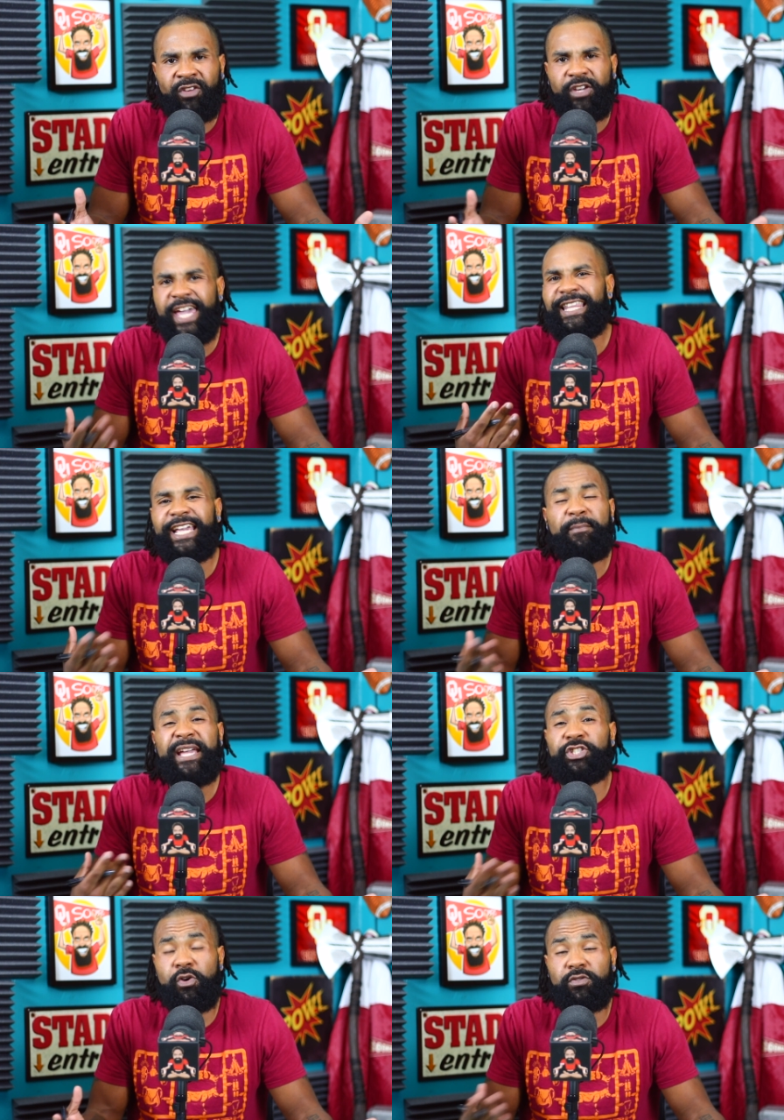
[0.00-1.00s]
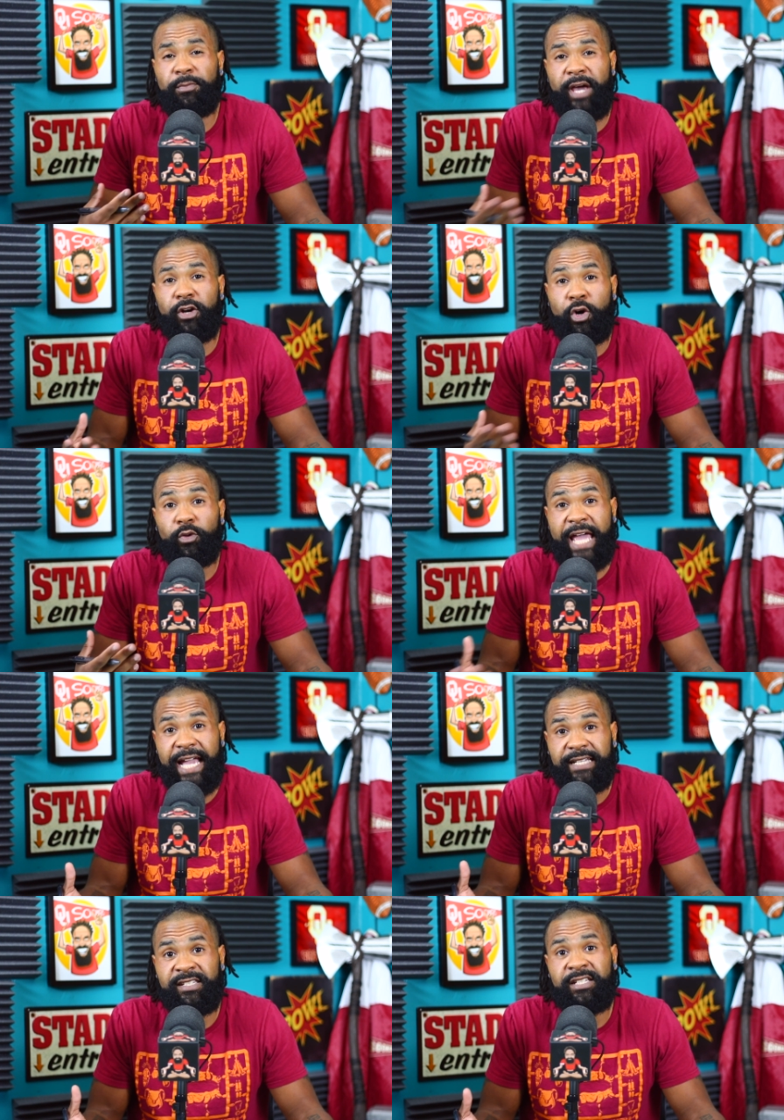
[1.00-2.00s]
Okay, like I make jokes about Colton
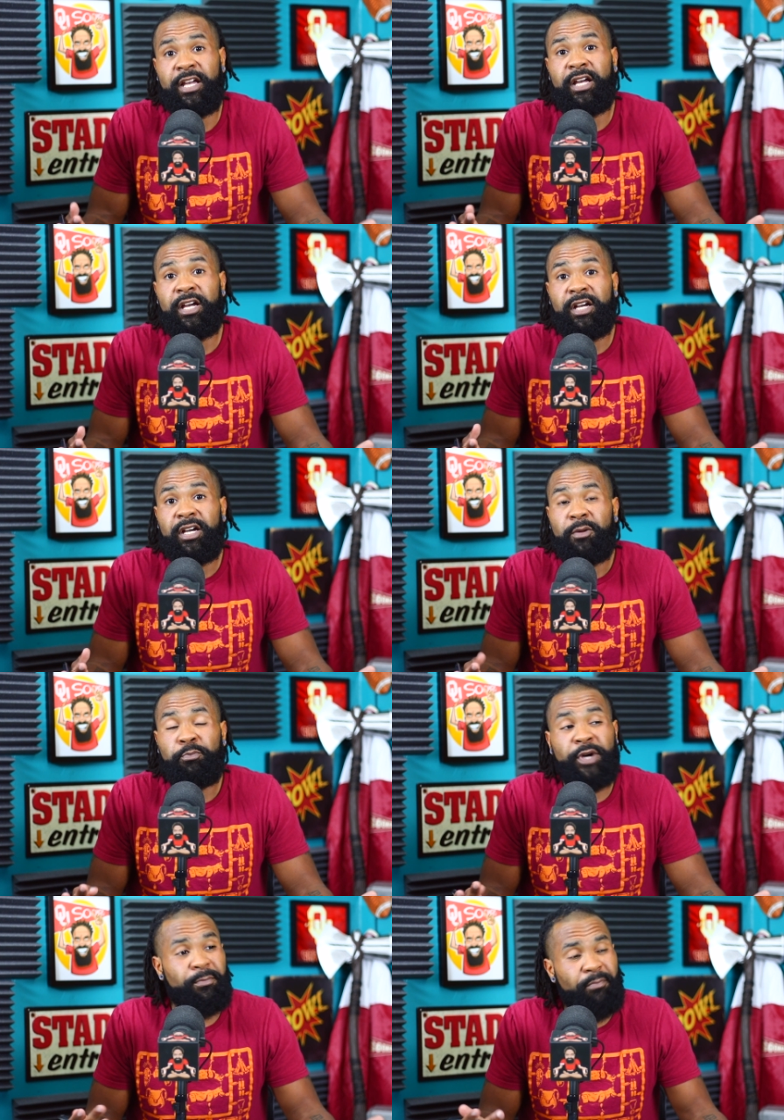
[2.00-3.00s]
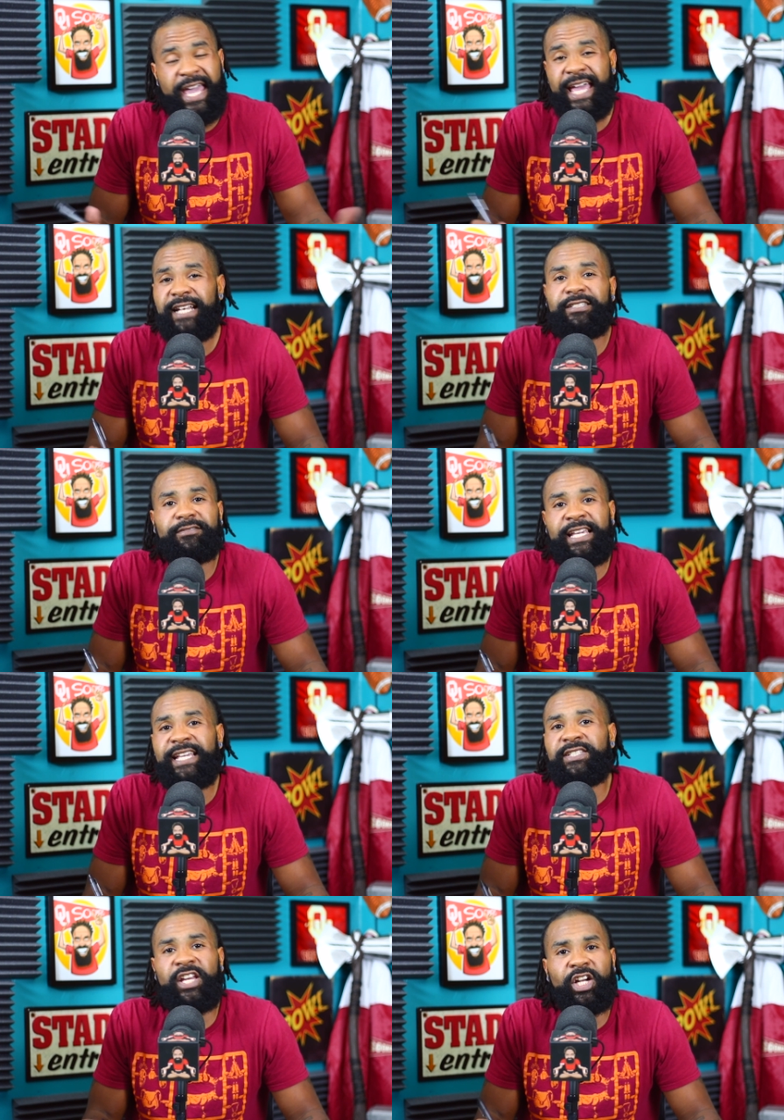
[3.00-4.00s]
Atkinson, but man,
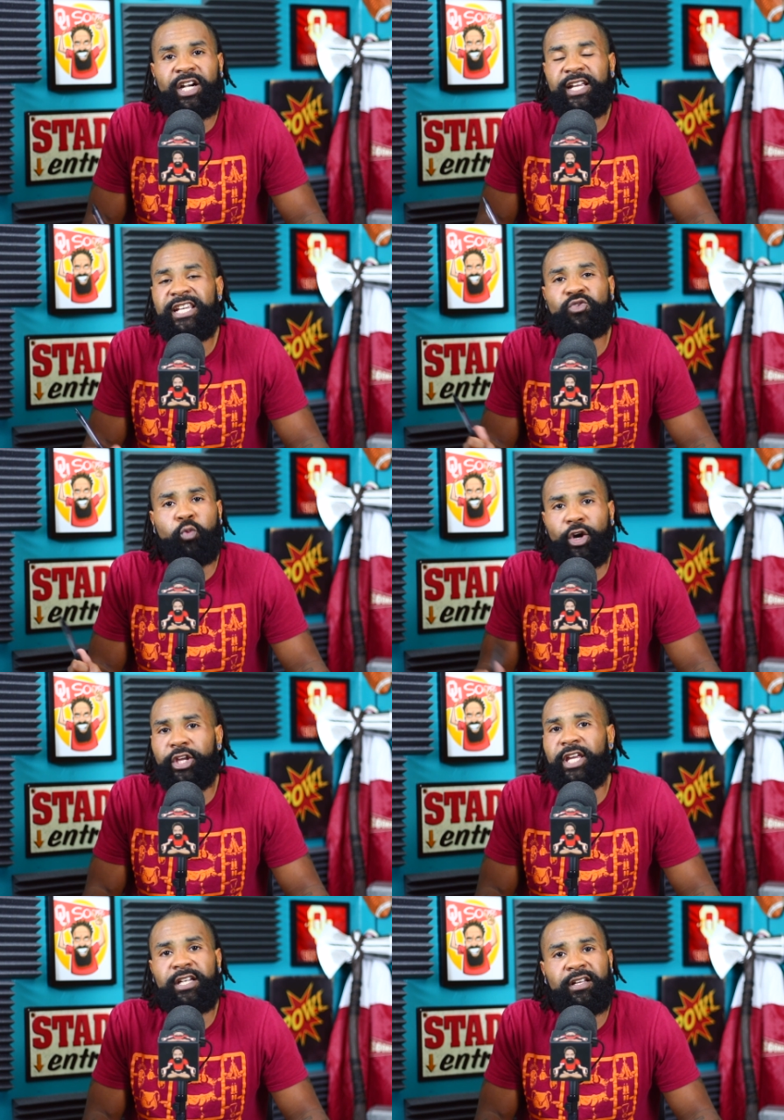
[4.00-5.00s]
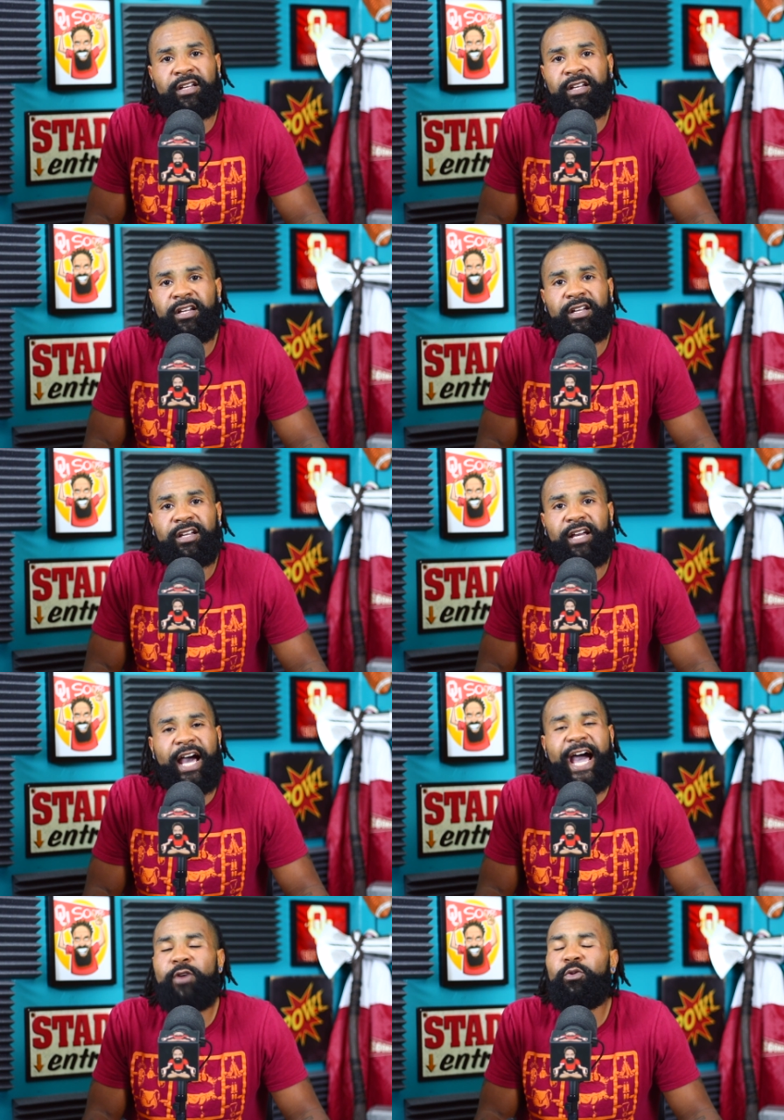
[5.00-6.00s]
he's here. He's working.
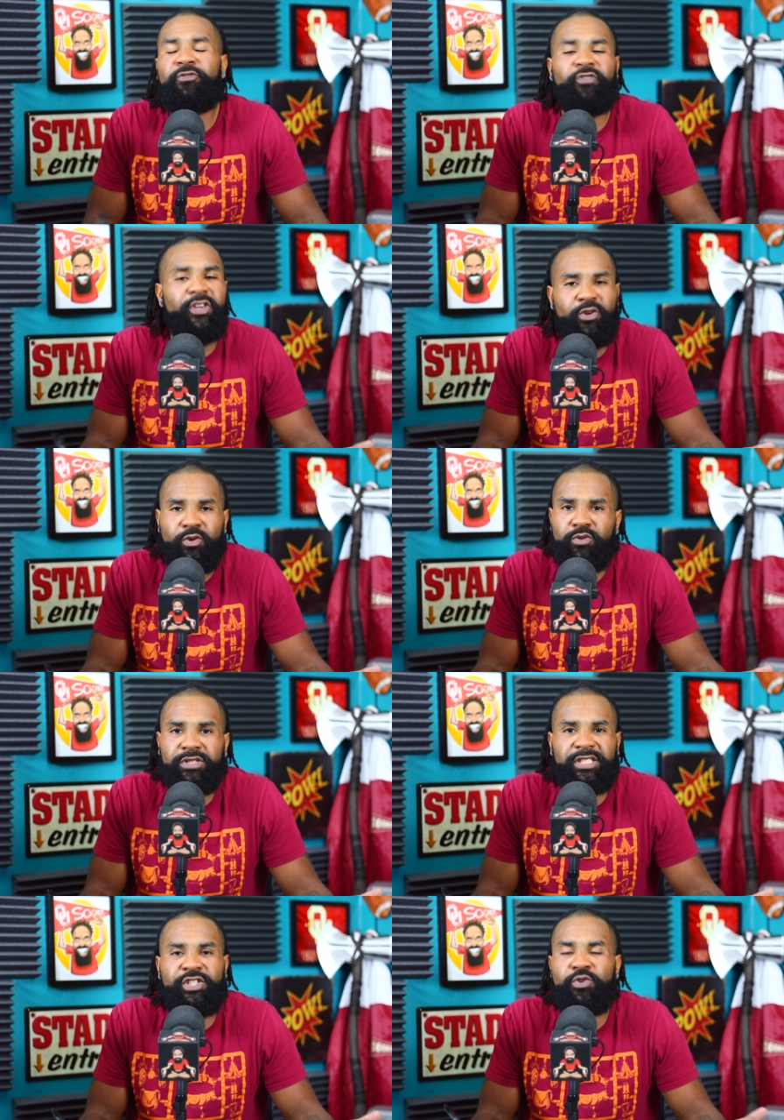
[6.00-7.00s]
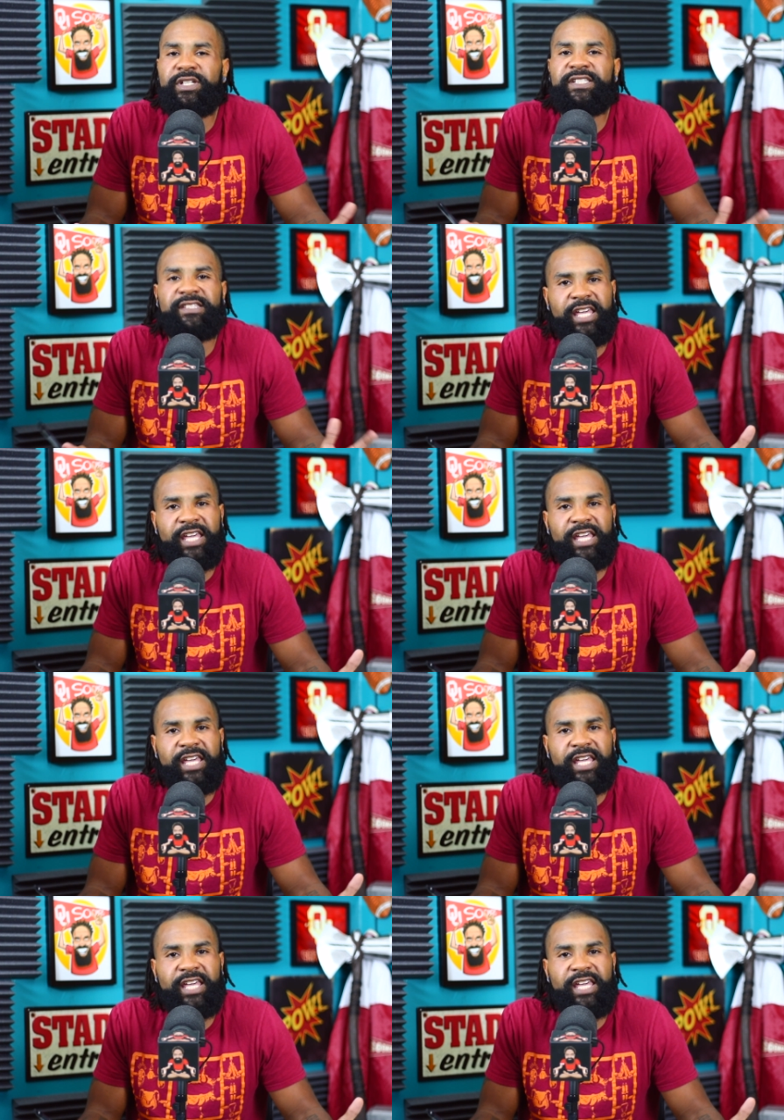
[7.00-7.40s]
I refuse to do this